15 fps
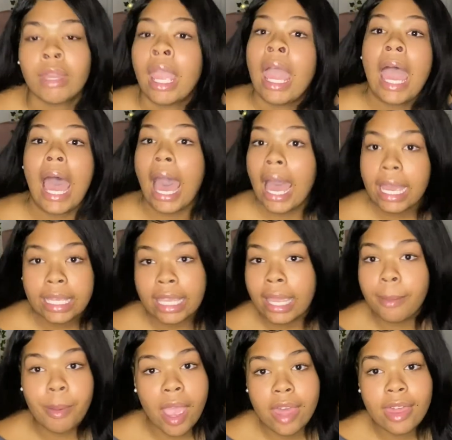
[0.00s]
I can't
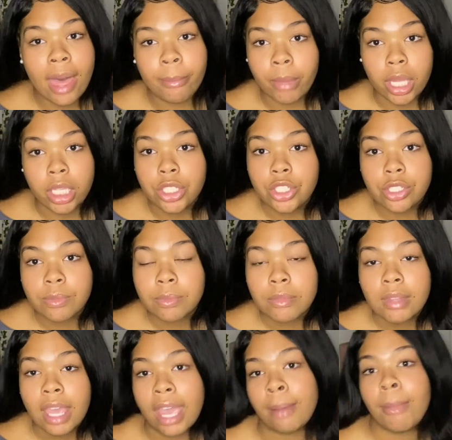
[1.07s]
pay that much,
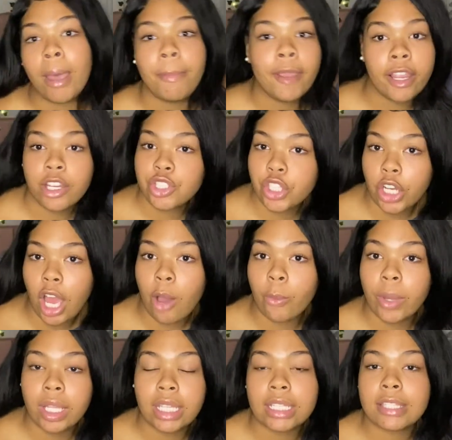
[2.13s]
and my parents are not
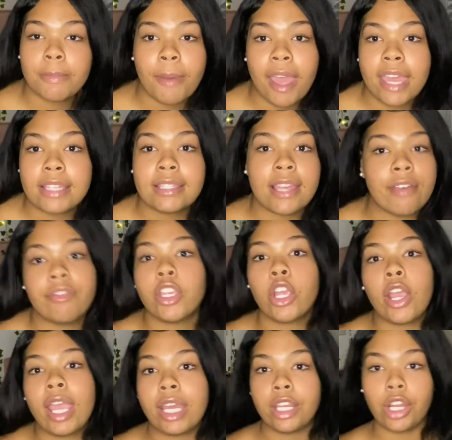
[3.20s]
willing to pay $70 or
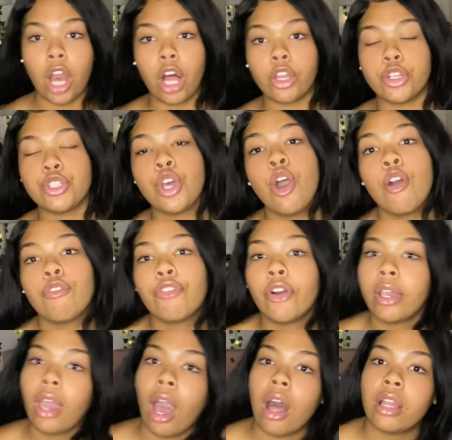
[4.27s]
$80 for a
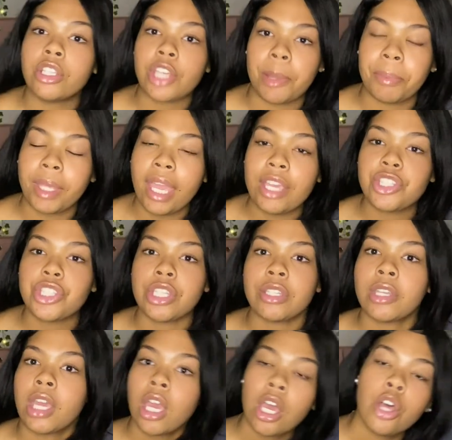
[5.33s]
college application.
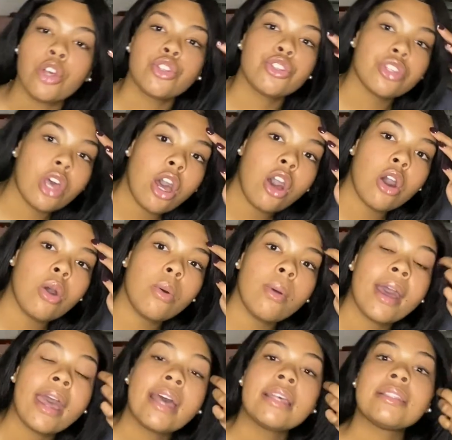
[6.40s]
So,
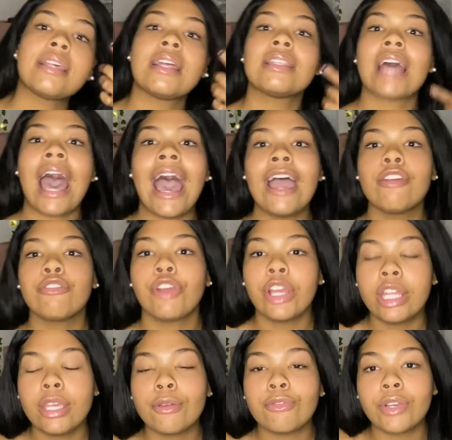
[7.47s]
since I
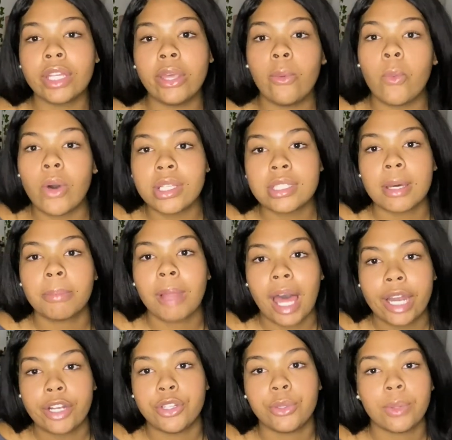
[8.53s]
really, really want to apply
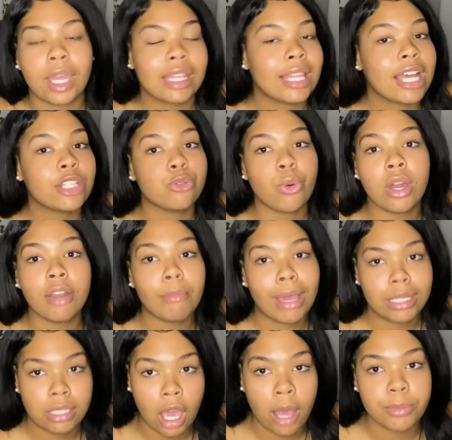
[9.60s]
to Duke, and that's one of my
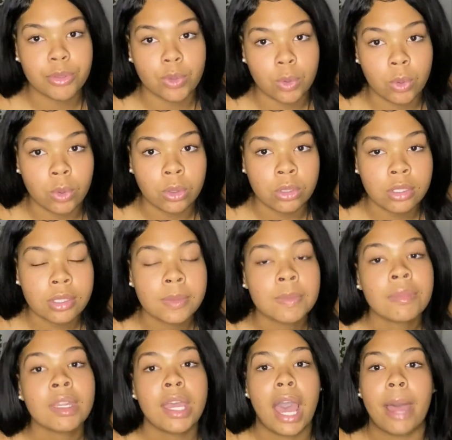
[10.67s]
top schools,
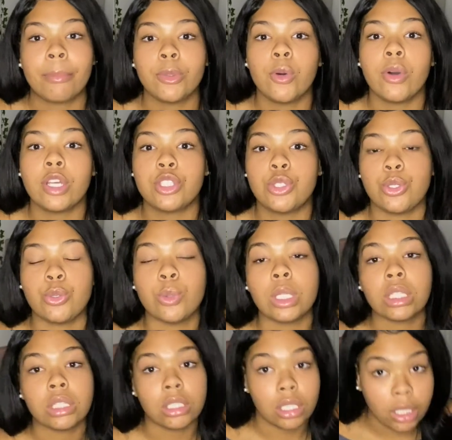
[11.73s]
I'm going to
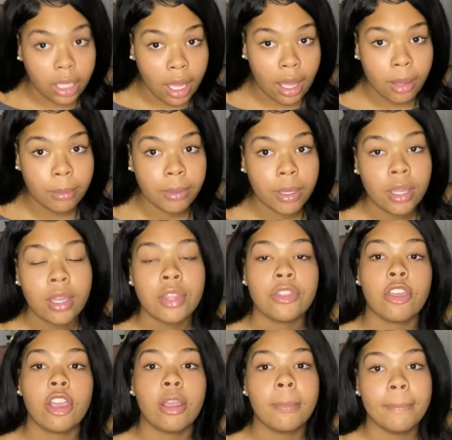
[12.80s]
look up
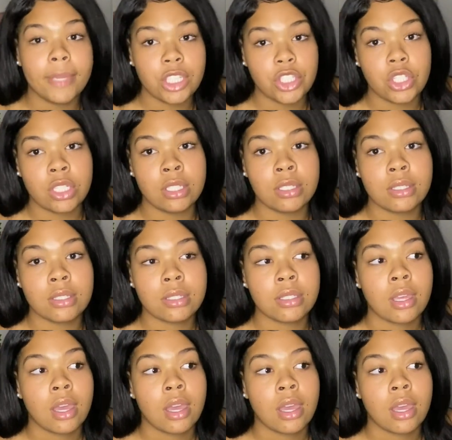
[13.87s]
their admissions